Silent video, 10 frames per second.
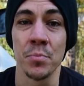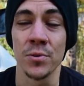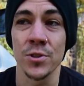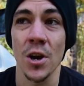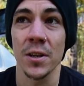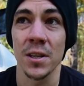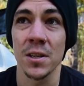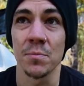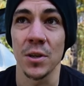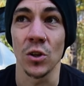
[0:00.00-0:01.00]
Boondocking
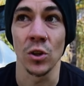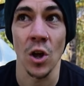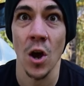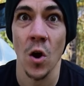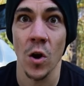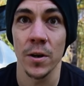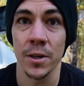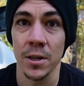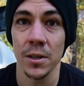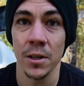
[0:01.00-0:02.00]
can be a lot
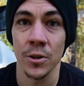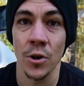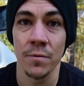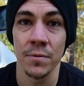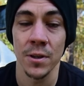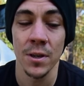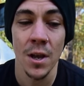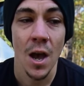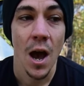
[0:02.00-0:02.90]
harder in an RV.